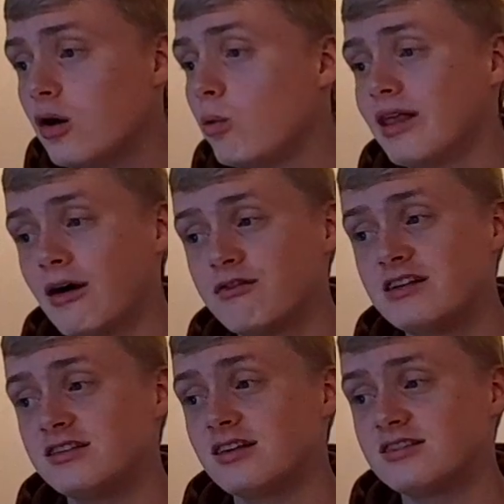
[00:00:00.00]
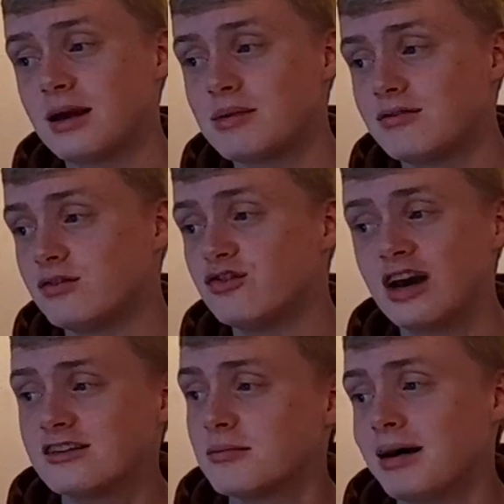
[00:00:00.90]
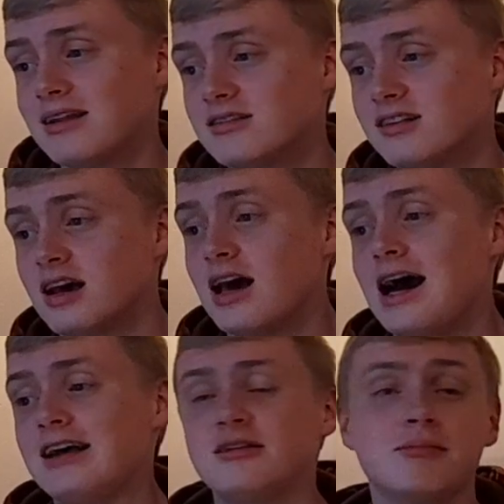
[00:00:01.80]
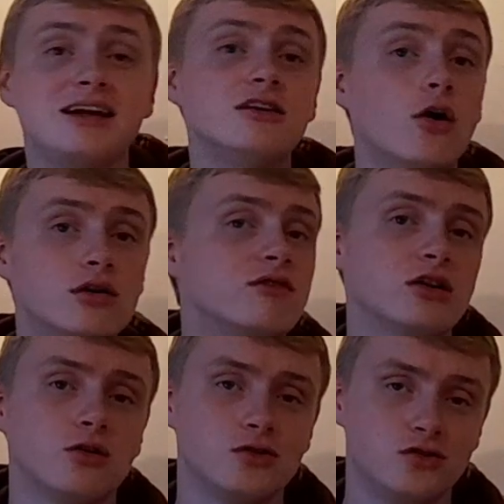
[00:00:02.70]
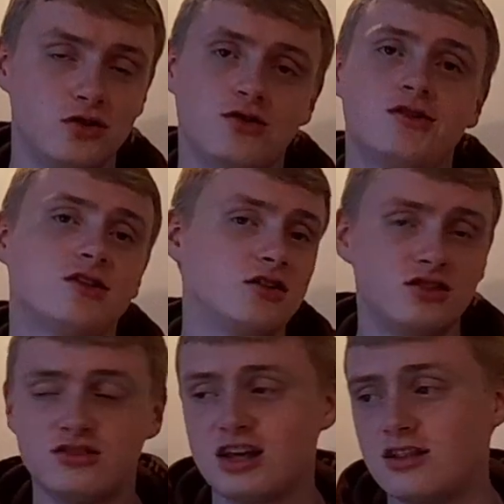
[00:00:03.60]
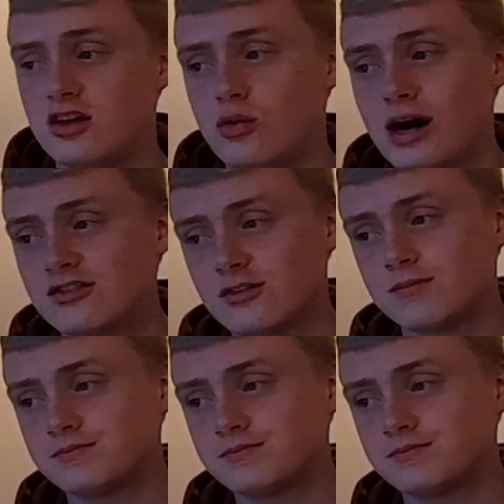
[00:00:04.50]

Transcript: without facing the same level of checks and balances as in many codified constitutions, such as in the US.